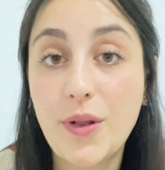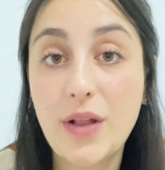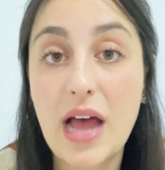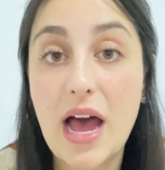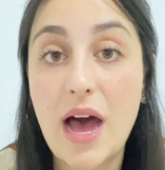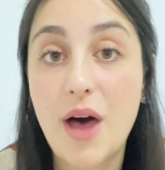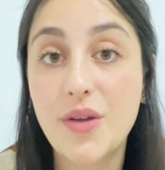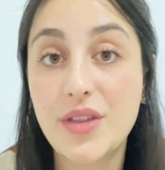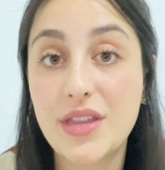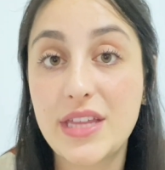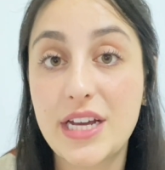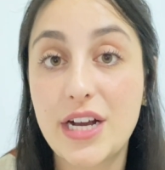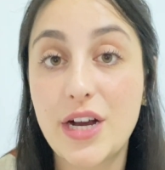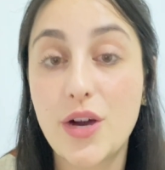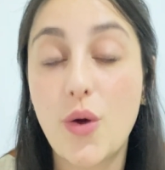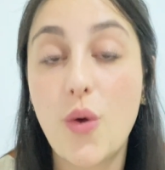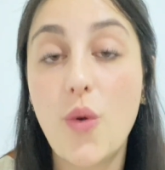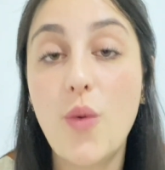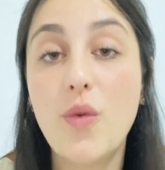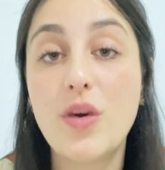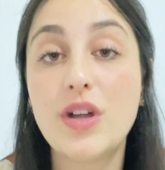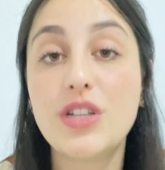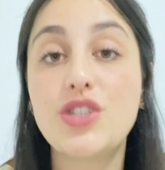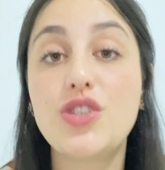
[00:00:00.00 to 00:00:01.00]
people out there who
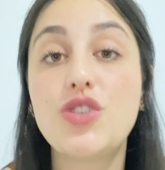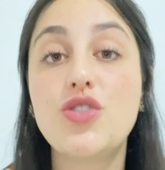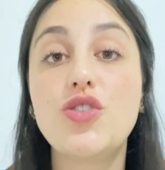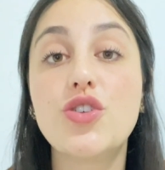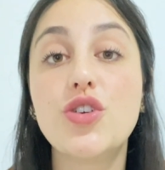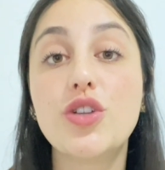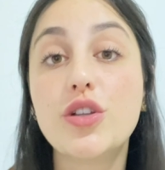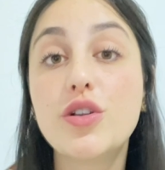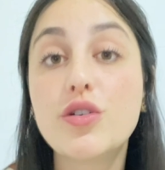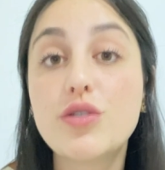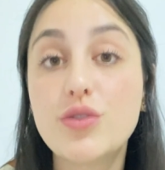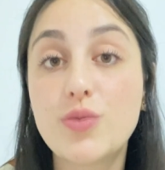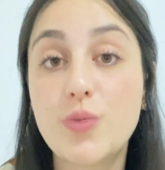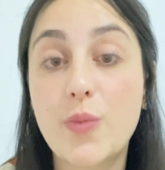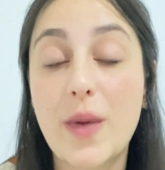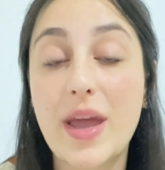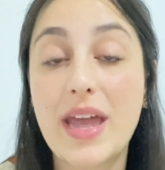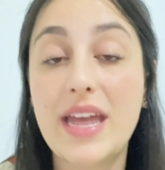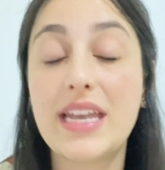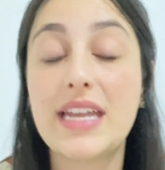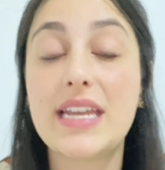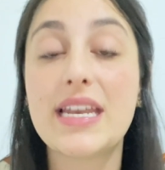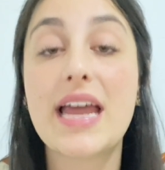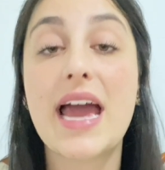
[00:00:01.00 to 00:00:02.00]
want to lose
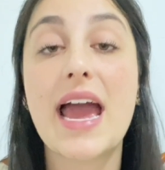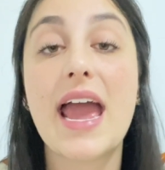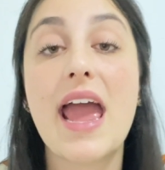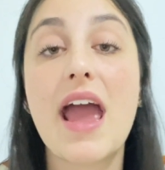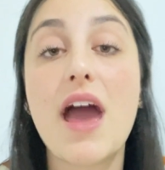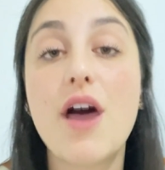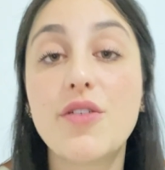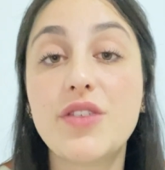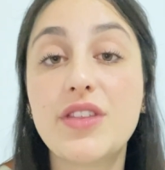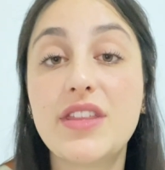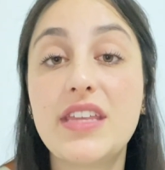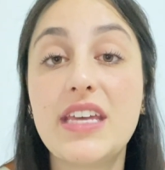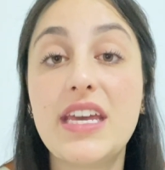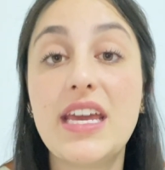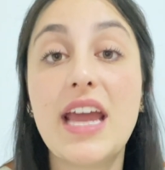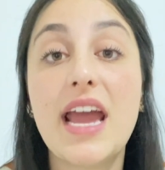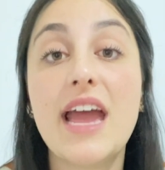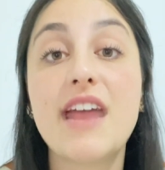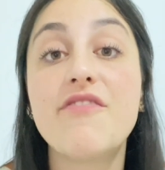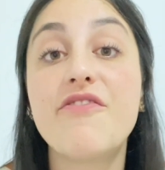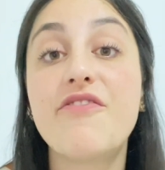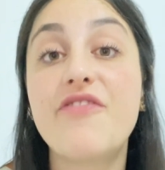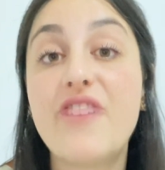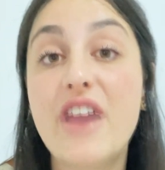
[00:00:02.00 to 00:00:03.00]
weight in a healthy
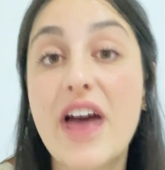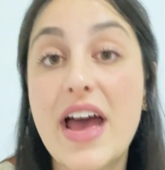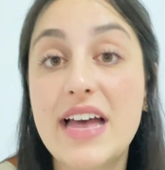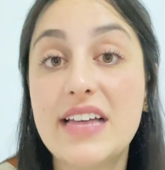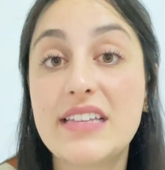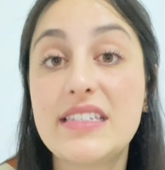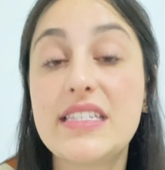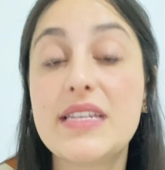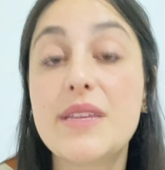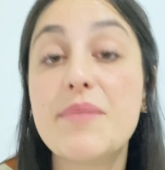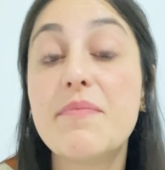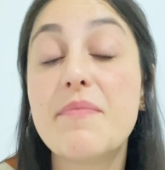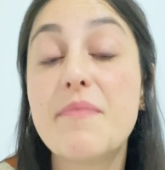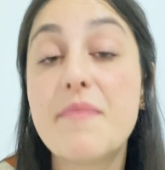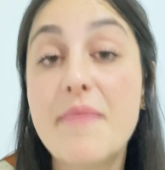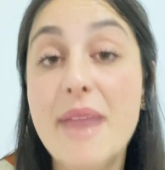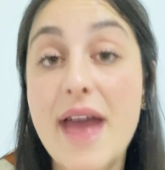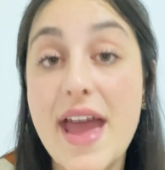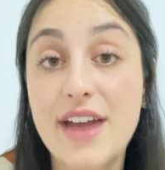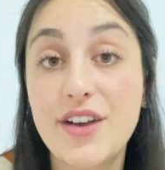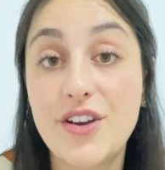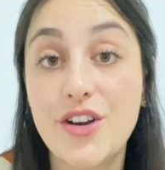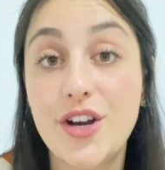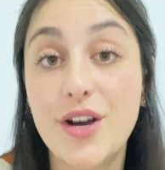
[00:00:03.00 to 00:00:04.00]
and fast
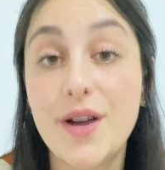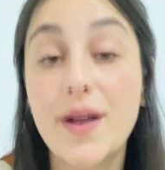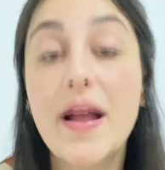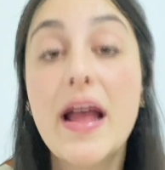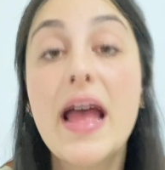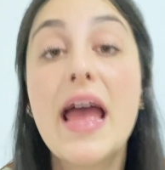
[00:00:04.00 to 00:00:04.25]
manner.